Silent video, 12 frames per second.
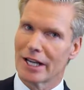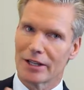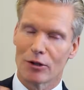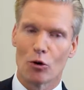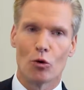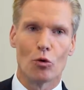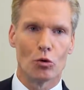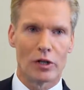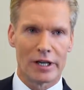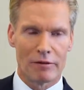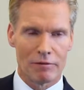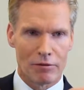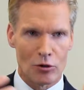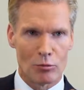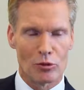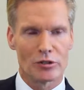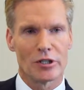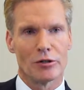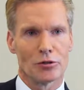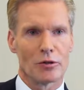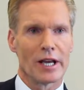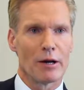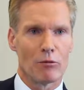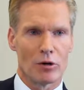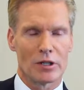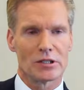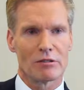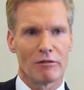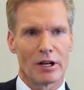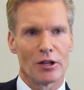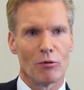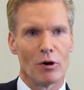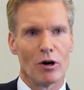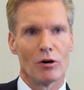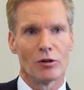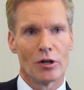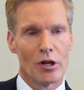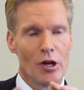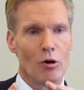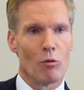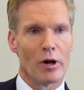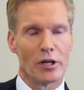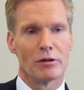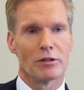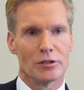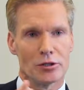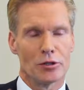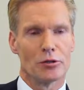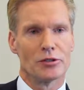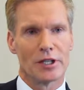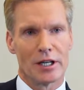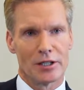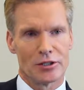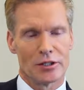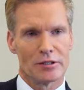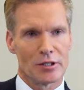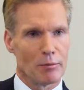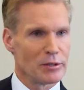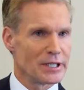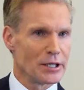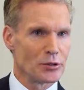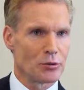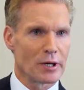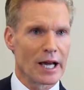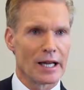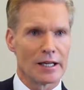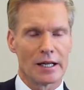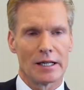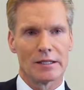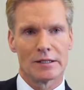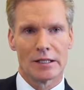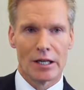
all the informal social networks around the world where you can do your diligence on potential candidates,